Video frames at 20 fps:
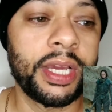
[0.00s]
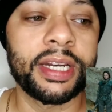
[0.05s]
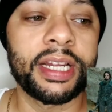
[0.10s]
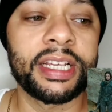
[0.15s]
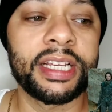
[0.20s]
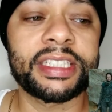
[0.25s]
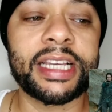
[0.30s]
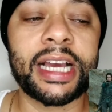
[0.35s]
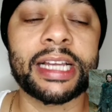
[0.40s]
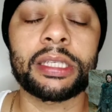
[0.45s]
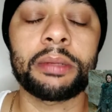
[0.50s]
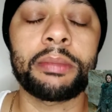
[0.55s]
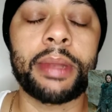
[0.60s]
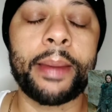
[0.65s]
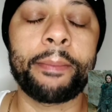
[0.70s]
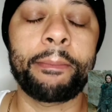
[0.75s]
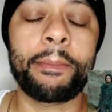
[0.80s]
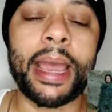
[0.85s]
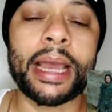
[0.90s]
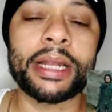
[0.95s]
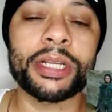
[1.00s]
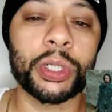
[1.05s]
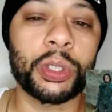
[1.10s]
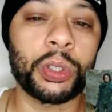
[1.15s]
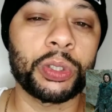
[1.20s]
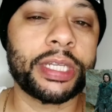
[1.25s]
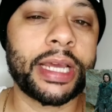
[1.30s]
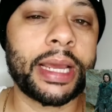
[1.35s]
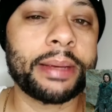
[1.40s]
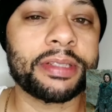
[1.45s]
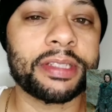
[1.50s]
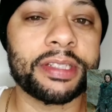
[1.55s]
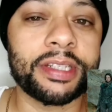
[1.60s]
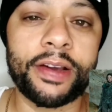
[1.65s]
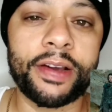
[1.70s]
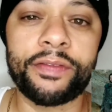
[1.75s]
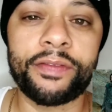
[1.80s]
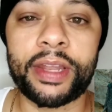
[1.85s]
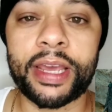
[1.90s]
It's got some like magical type stuff,